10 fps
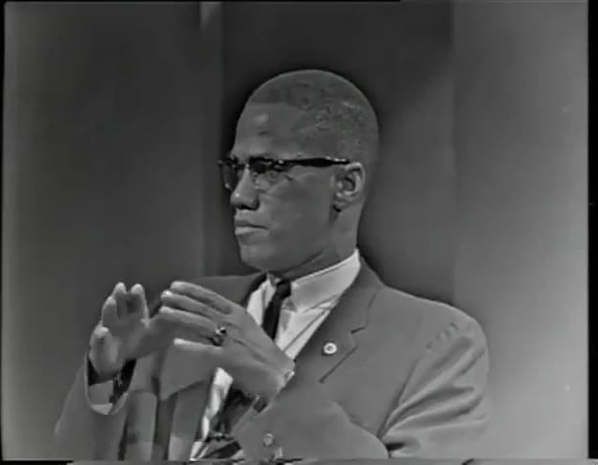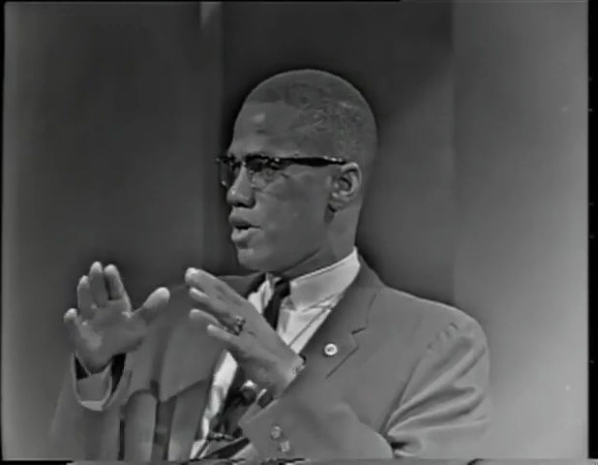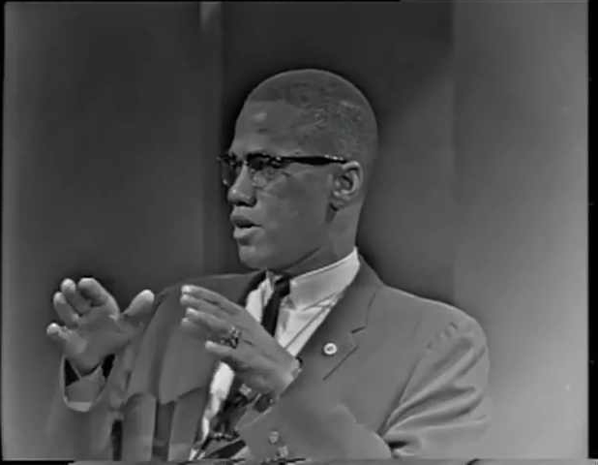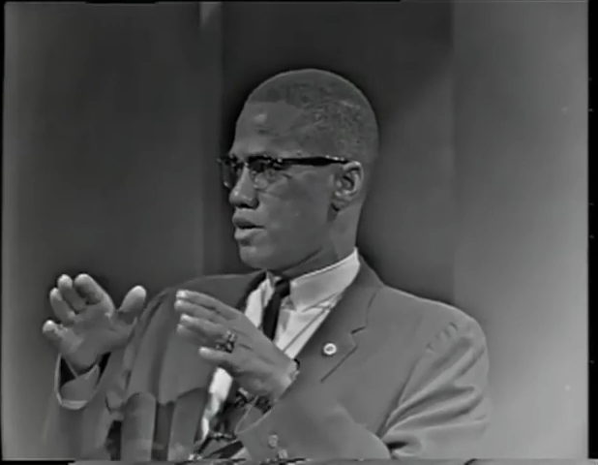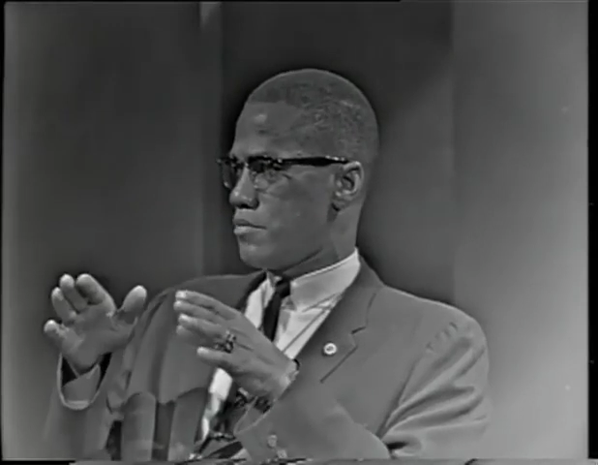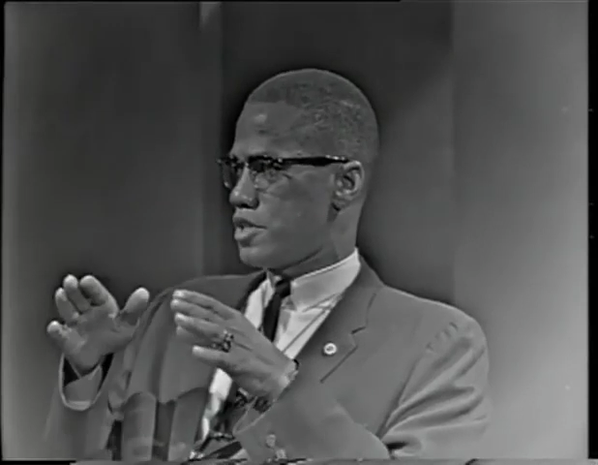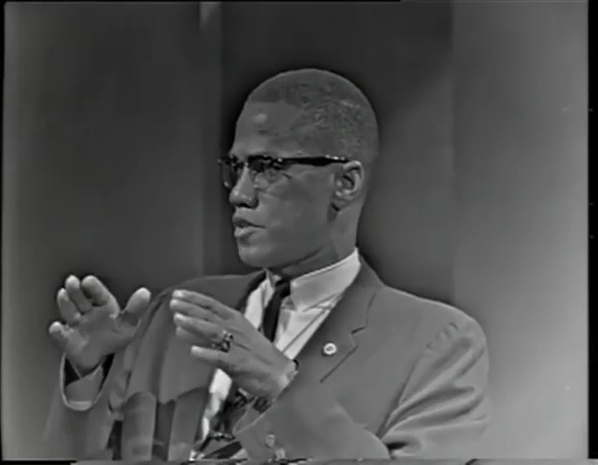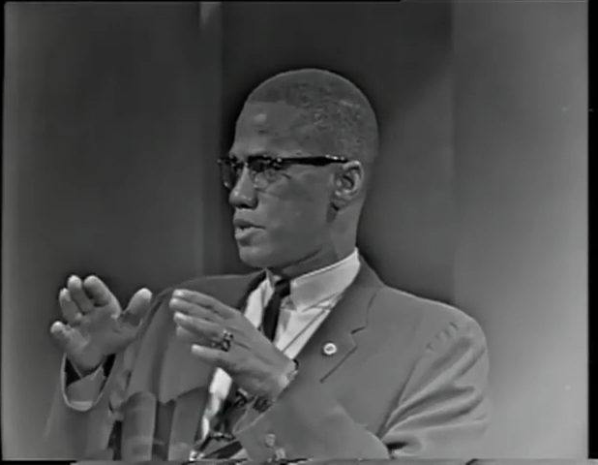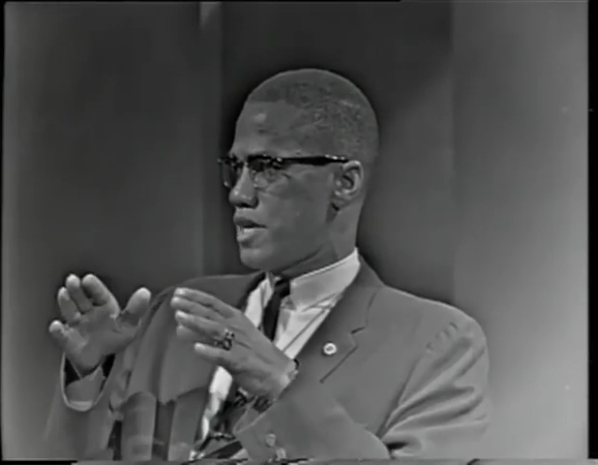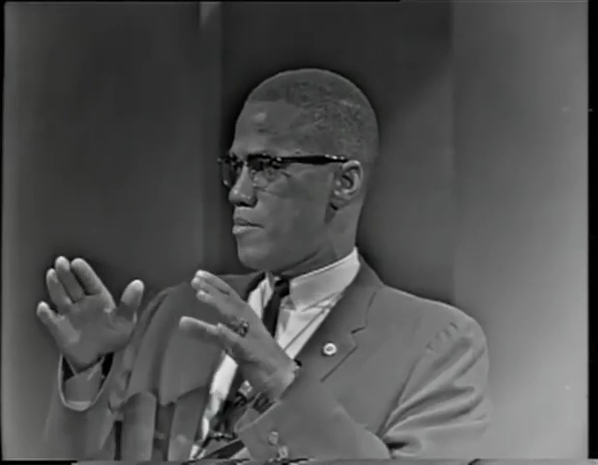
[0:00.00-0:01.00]
in Brooklyn, which
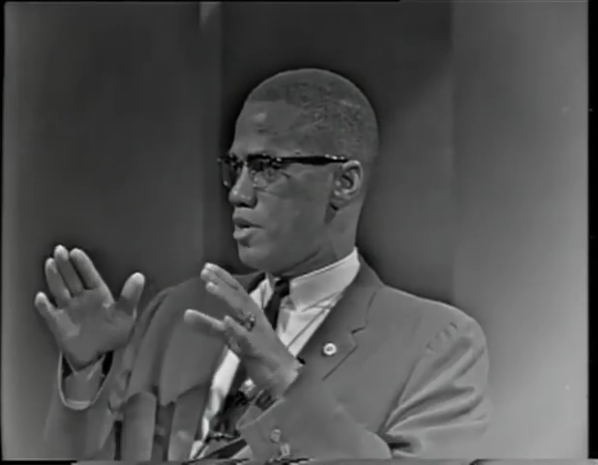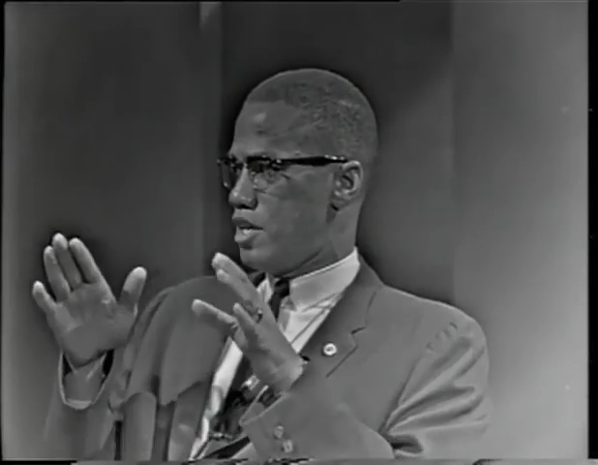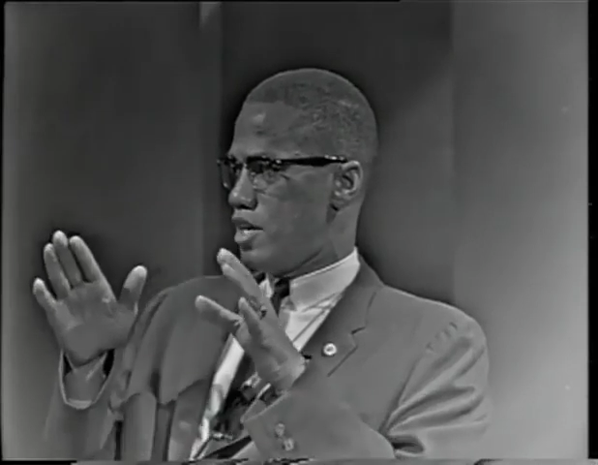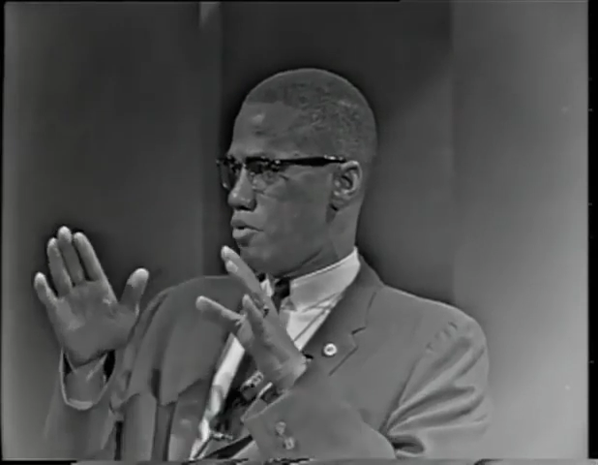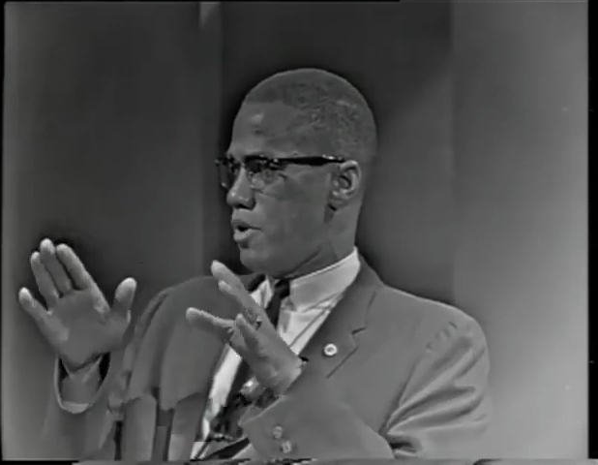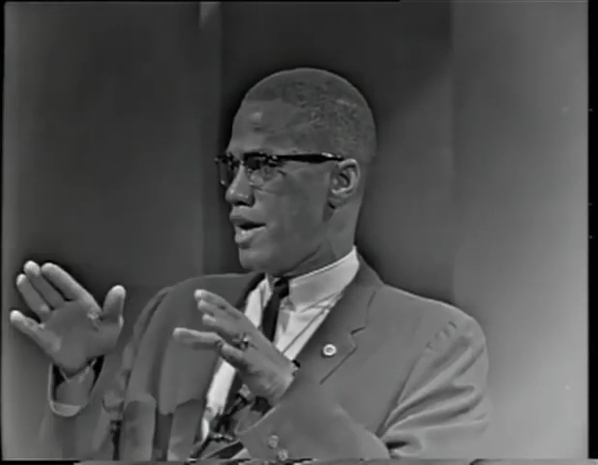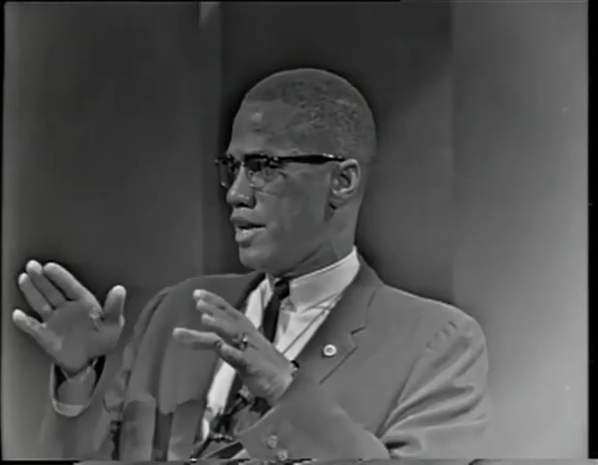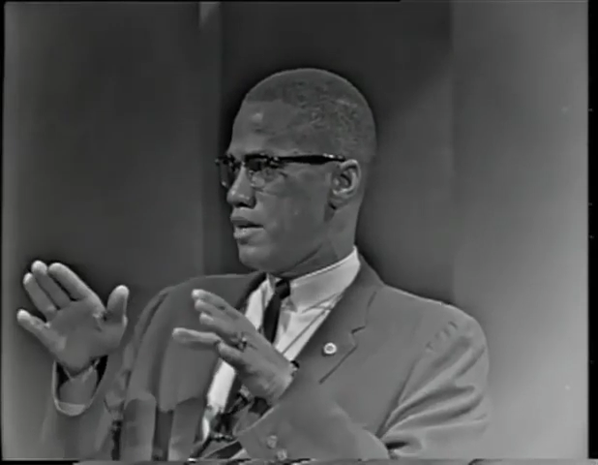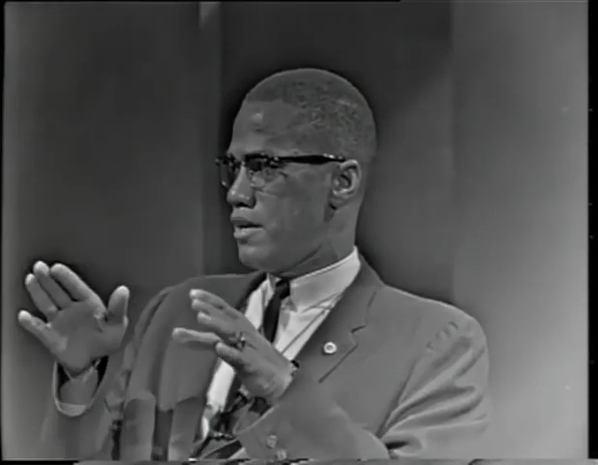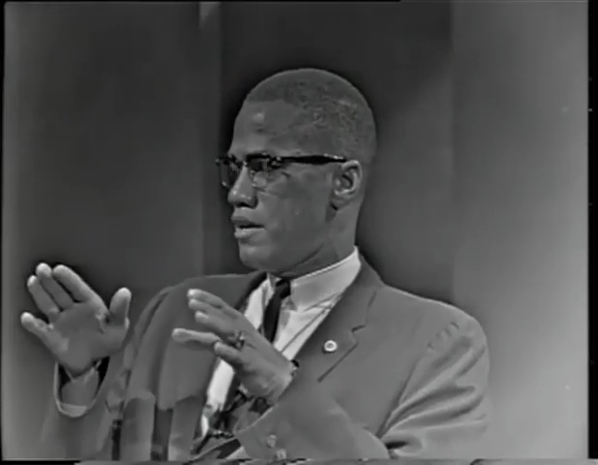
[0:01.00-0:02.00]
is predominantly white.